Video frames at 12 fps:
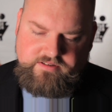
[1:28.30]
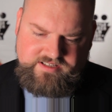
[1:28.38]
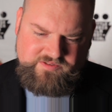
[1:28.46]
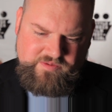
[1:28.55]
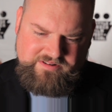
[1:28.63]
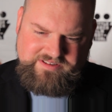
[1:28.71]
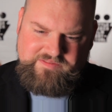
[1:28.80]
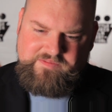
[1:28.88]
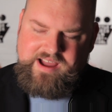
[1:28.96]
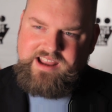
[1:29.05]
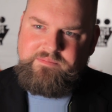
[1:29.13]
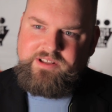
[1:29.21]
there's this weird
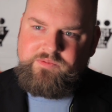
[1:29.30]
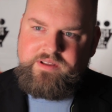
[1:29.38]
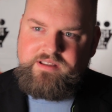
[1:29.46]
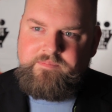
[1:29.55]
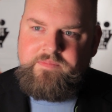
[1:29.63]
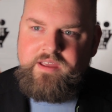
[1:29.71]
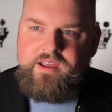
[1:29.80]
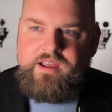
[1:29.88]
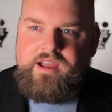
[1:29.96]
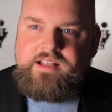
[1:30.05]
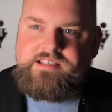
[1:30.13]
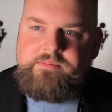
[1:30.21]
divide between them.
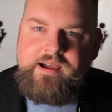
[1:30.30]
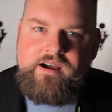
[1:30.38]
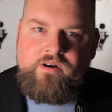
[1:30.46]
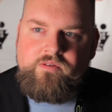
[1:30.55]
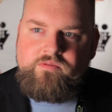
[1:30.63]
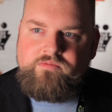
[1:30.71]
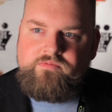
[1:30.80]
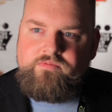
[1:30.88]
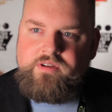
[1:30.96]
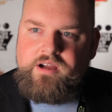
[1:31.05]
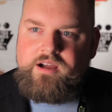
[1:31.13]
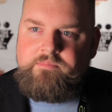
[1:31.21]
And somehow
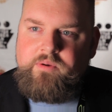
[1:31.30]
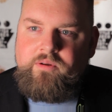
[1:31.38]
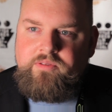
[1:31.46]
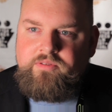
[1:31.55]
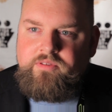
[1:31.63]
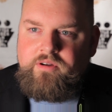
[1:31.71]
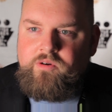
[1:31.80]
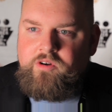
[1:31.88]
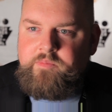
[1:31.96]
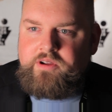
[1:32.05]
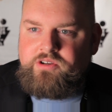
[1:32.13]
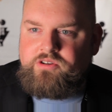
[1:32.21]
both the Horror
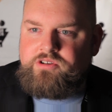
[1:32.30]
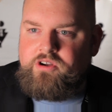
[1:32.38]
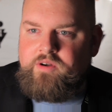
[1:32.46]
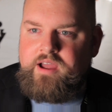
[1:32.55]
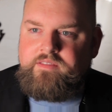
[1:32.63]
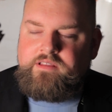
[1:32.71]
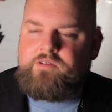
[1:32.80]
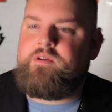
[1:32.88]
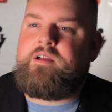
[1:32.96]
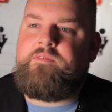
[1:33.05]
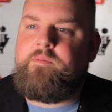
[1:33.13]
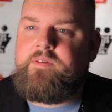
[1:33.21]
Picture Show and the Little
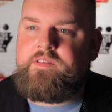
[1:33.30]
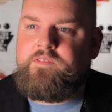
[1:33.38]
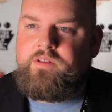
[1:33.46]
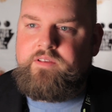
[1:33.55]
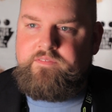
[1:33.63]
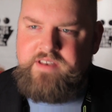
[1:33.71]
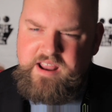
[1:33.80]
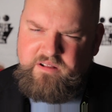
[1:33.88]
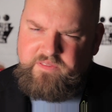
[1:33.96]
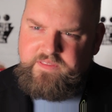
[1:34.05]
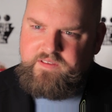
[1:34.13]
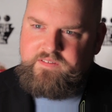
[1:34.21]
Rock Film Festival have
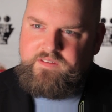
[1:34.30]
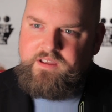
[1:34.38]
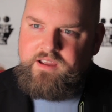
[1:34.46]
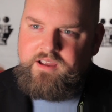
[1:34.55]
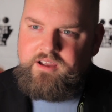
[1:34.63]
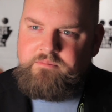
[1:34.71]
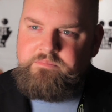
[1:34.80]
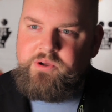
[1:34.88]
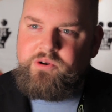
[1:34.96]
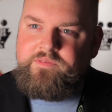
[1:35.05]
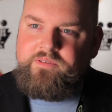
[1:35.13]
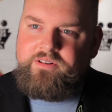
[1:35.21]
nailed this
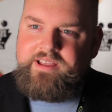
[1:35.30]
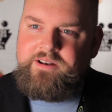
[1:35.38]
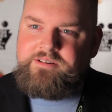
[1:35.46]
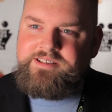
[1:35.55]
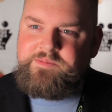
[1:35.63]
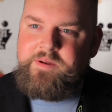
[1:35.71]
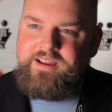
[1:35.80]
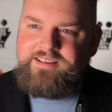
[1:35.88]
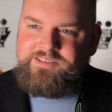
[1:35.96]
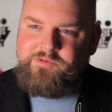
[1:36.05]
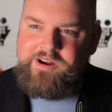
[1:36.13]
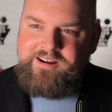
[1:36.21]
beautiful inner
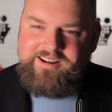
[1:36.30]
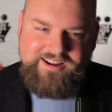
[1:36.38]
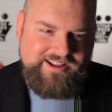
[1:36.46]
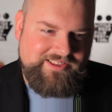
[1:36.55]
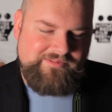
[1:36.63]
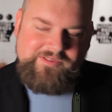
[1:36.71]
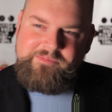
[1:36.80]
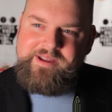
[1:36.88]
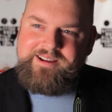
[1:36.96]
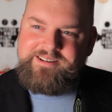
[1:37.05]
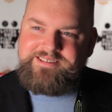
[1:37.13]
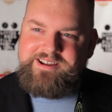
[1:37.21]
space where the
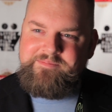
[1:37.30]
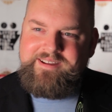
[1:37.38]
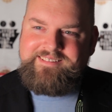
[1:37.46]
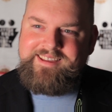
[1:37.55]
filmmakers are being